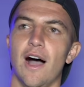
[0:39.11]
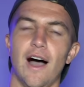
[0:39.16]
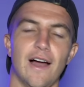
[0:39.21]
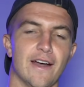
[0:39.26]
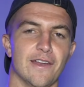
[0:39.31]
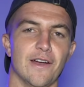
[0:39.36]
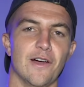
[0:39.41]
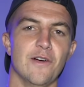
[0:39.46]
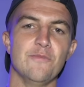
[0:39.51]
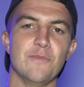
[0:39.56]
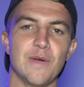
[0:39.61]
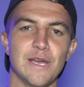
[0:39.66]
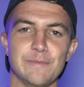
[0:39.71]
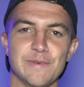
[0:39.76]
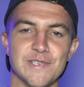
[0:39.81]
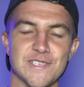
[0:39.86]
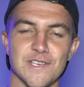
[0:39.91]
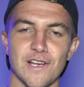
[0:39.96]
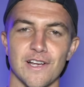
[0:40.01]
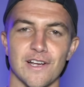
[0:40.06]
I don't know,
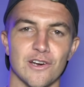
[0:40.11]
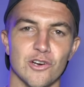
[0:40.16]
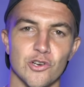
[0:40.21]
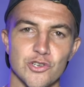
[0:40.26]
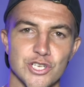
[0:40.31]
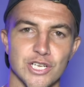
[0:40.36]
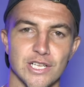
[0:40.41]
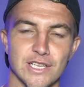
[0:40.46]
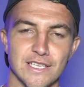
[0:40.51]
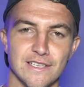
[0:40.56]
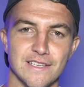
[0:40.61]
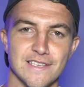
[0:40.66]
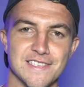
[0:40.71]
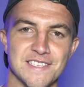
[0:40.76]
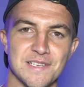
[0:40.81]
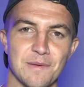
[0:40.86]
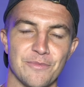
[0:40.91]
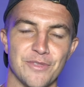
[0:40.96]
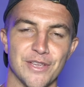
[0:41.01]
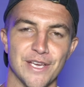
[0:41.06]
maybe psychologically there's
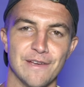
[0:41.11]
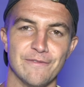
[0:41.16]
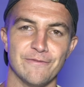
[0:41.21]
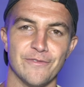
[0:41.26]
something